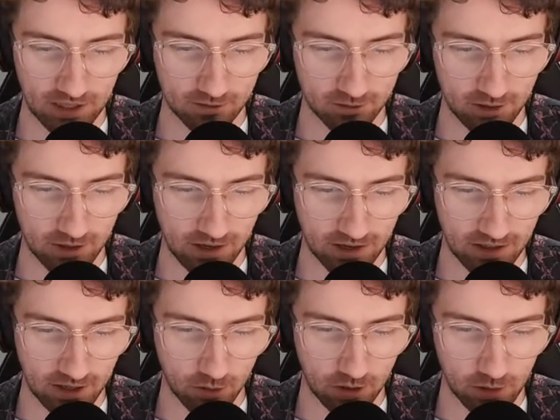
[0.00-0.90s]
after
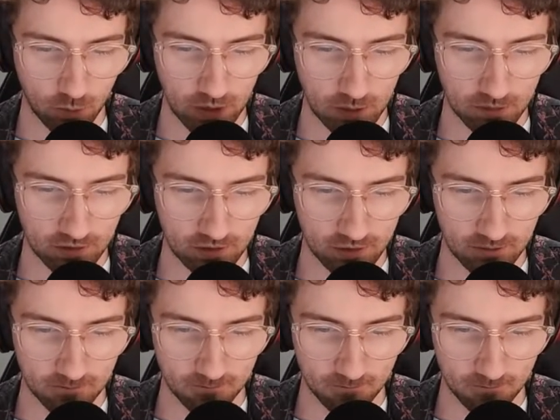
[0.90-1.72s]
they were in a winning position.